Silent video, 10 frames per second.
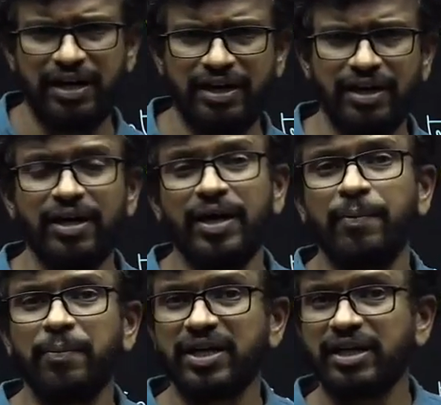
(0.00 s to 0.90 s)
data.
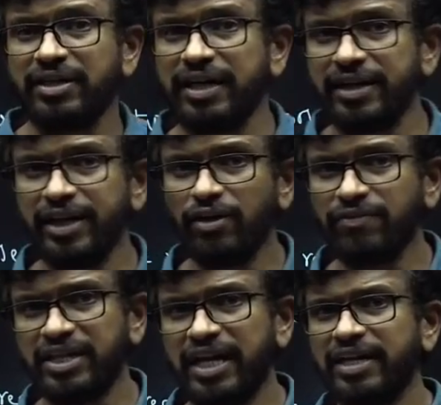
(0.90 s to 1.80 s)
But the technique of
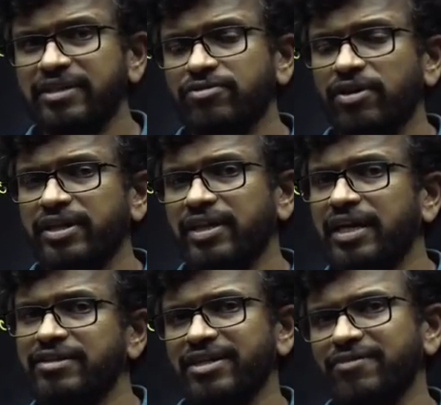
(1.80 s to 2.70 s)
stack is called a
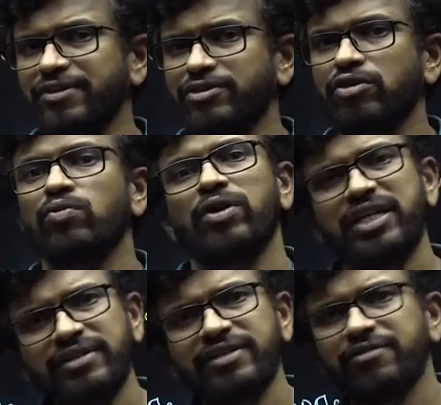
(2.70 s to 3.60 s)
last in first out.
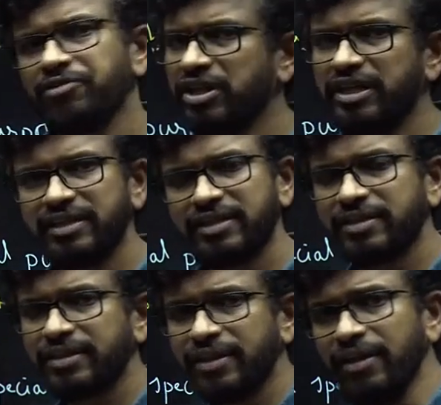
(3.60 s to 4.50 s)
What is that we shall
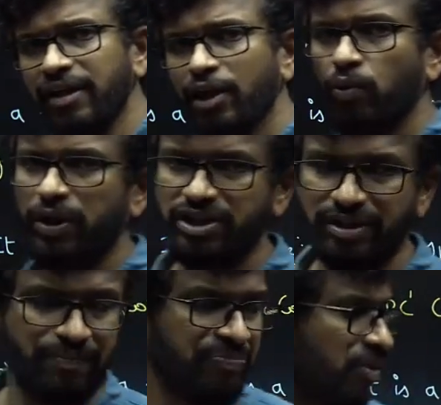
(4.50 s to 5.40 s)
discuss in the question.